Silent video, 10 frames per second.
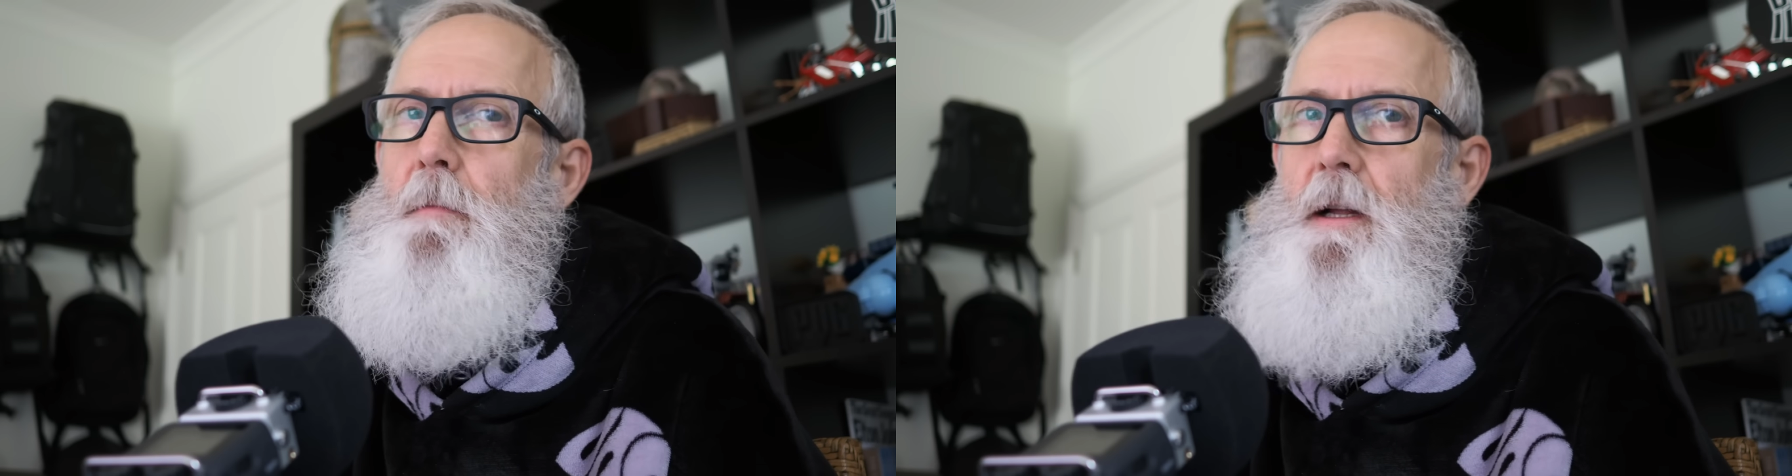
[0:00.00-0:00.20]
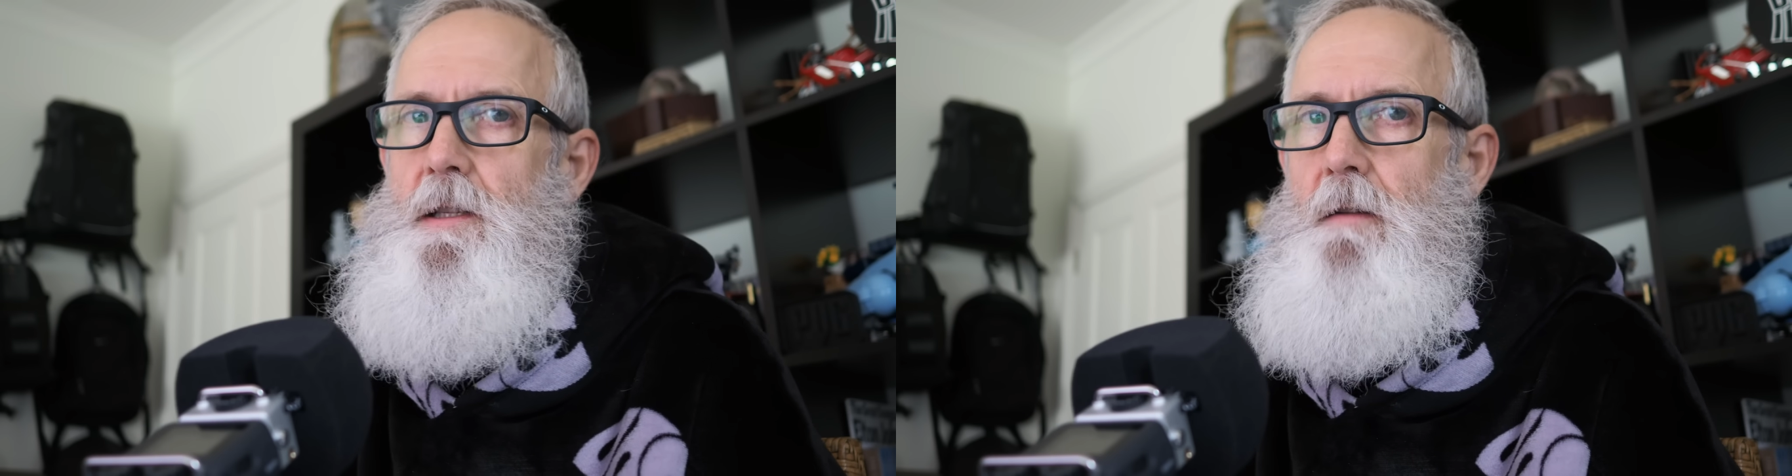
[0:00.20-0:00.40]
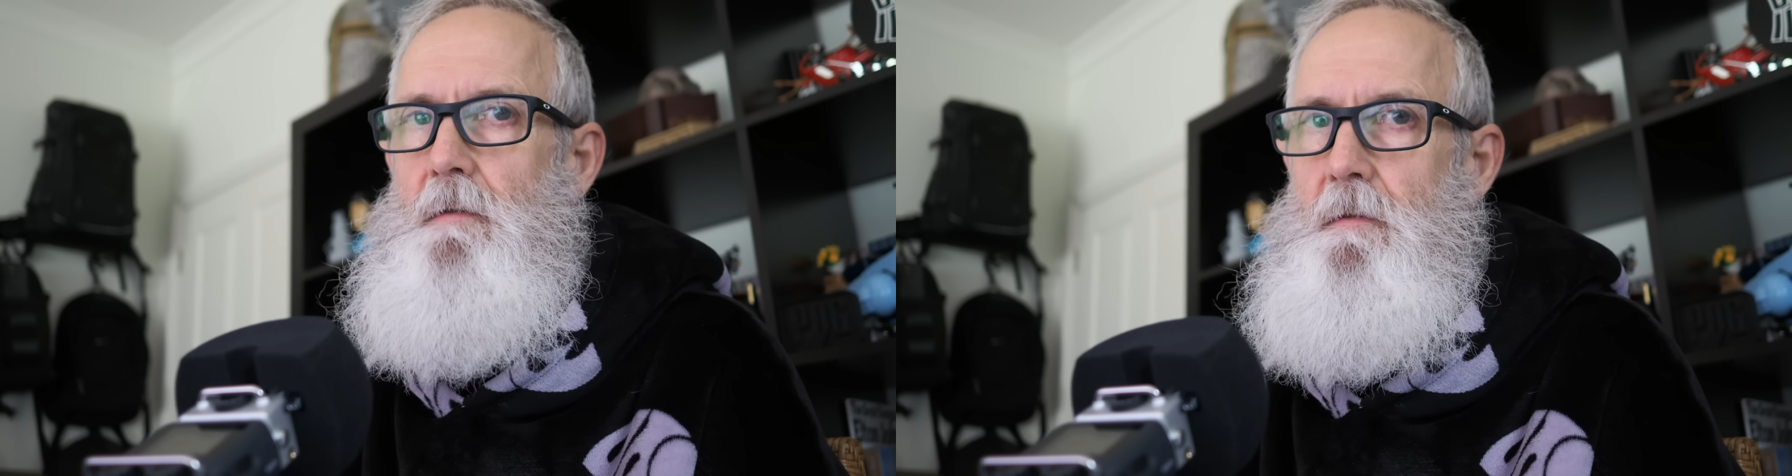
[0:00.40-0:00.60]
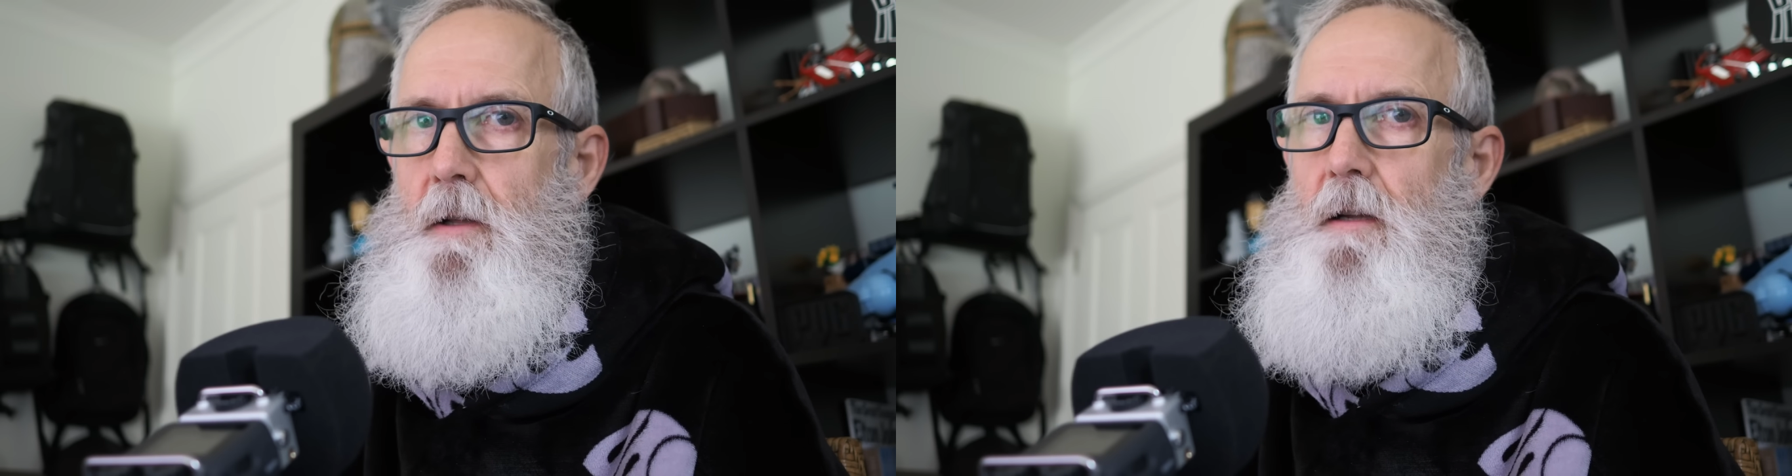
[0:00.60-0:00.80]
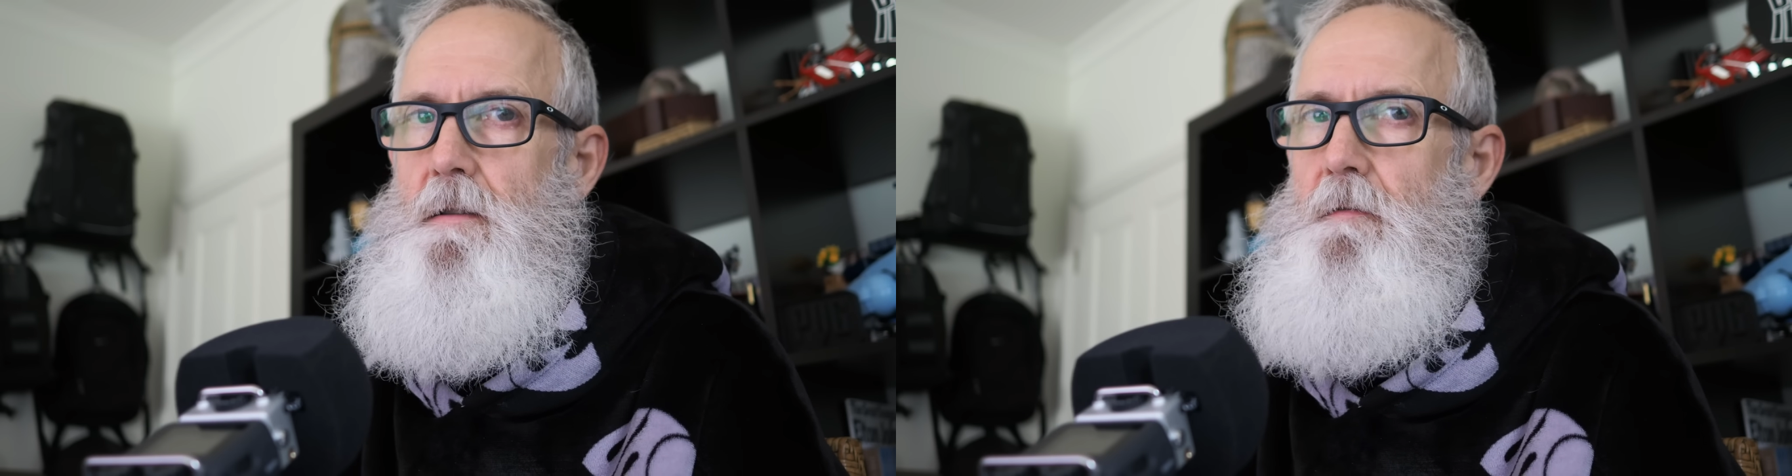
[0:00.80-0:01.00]
about
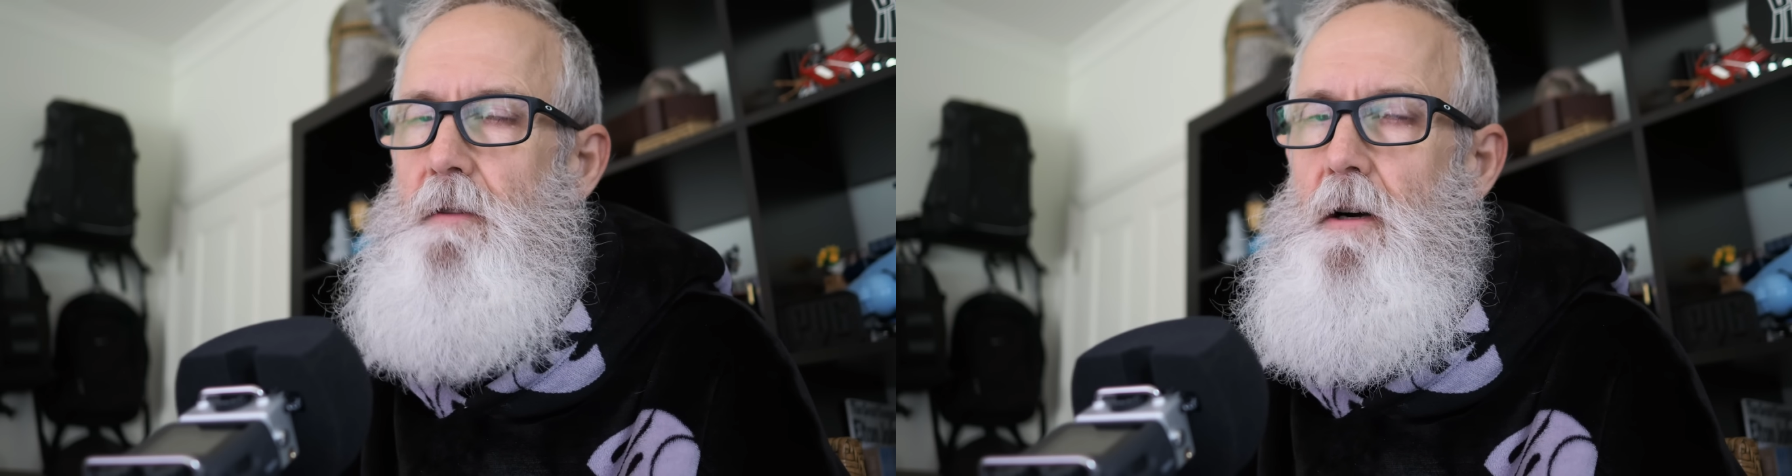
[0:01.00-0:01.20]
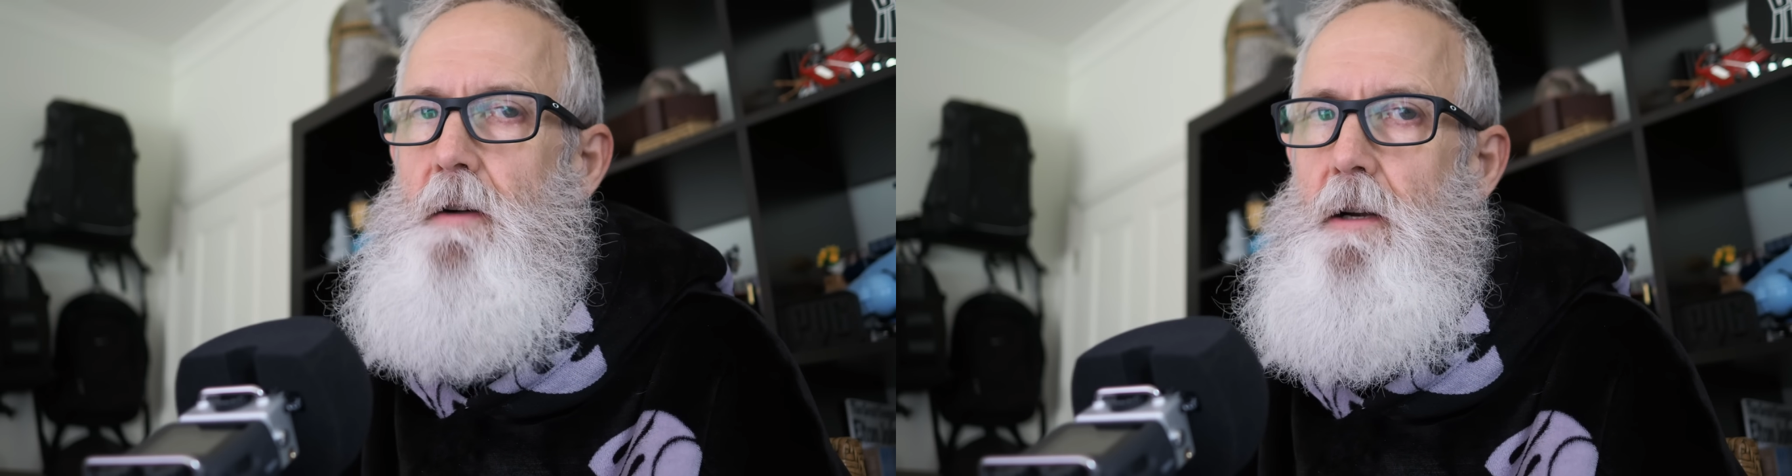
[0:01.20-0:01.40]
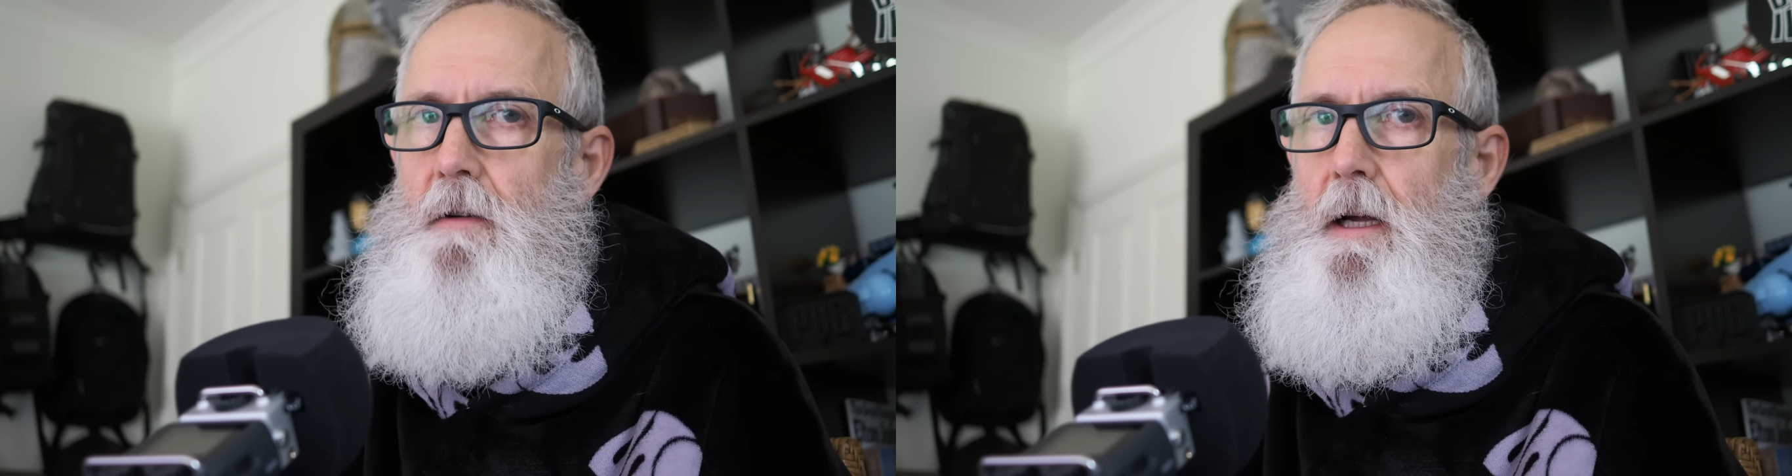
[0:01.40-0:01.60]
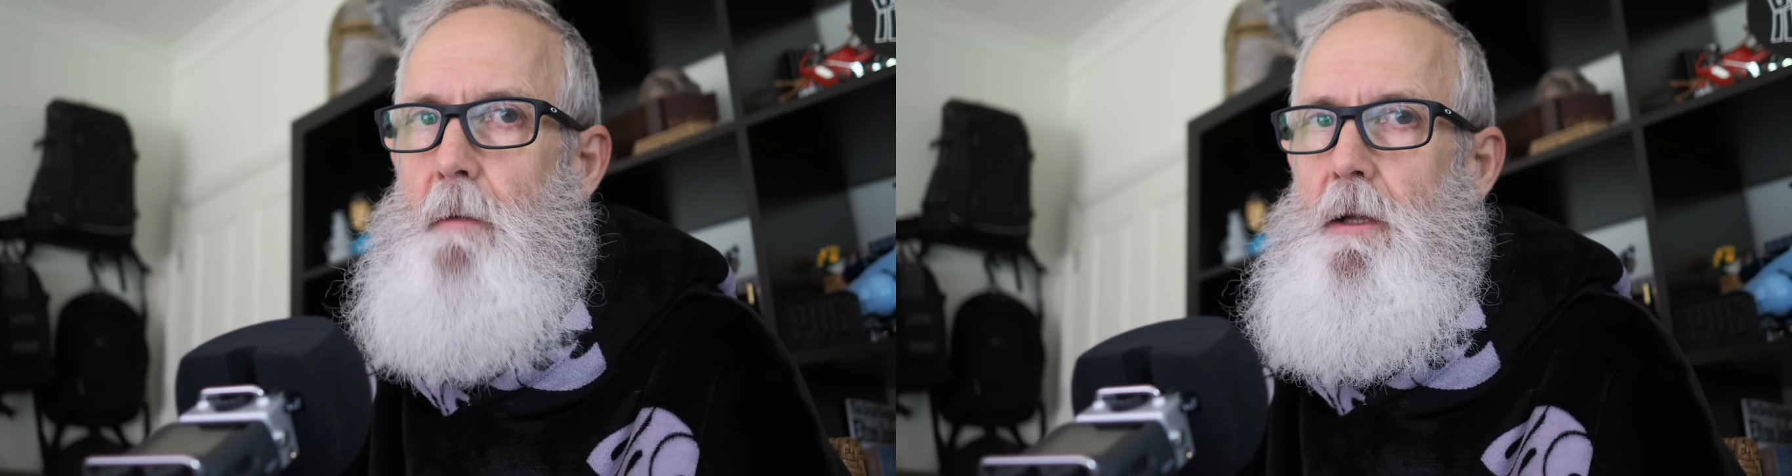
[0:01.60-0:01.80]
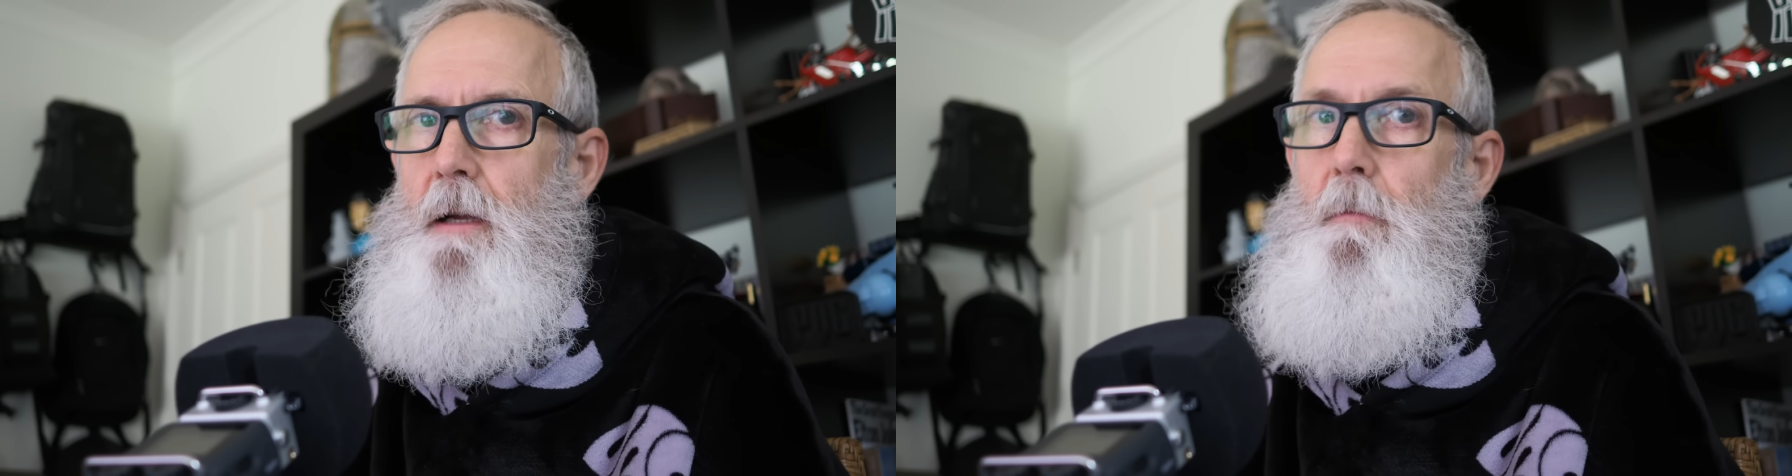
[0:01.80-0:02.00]
7,500
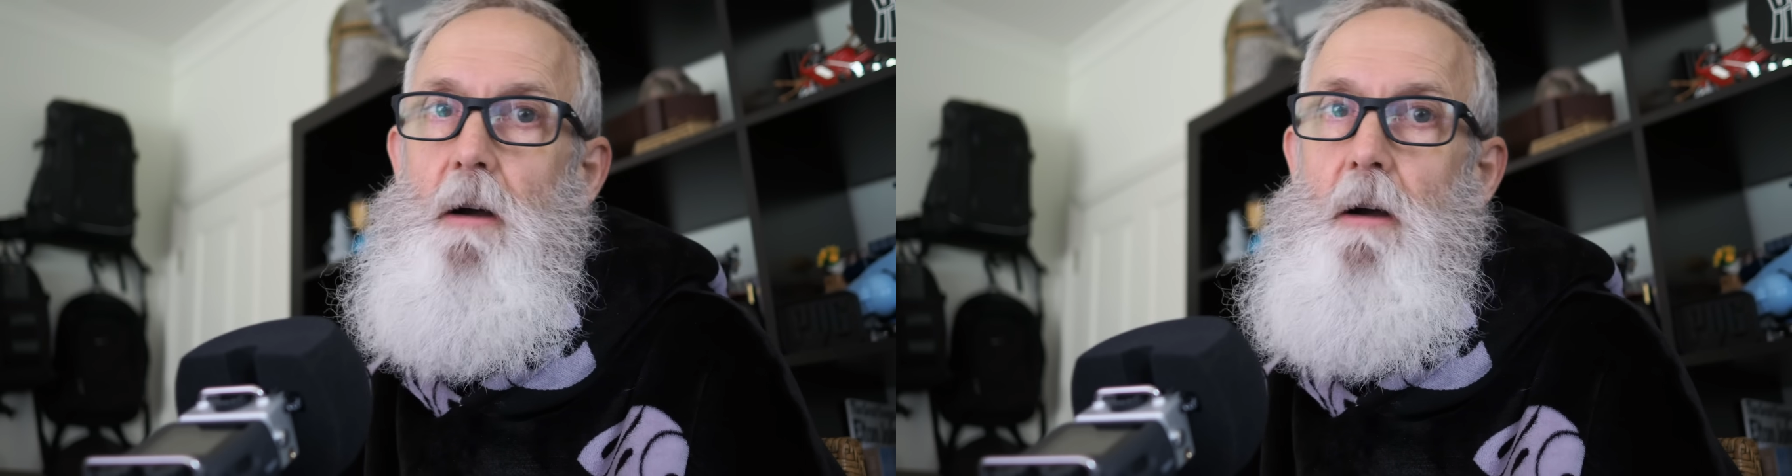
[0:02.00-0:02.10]
RPM,